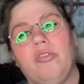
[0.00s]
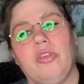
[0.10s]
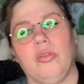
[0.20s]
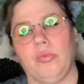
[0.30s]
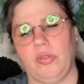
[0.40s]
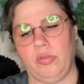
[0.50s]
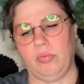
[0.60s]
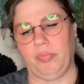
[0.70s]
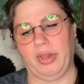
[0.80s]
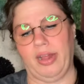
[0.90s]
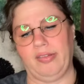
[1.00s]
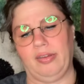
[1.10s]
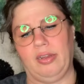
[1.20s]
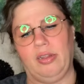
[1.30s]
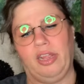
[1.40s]
sealed with
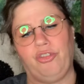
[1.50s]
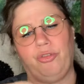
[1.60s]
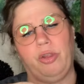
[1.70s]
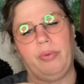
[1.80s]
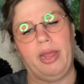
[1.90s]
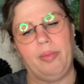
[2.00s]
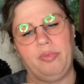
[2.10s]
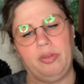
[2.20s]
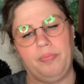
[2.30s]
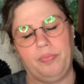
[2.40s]
plastic, like shrink wrapped.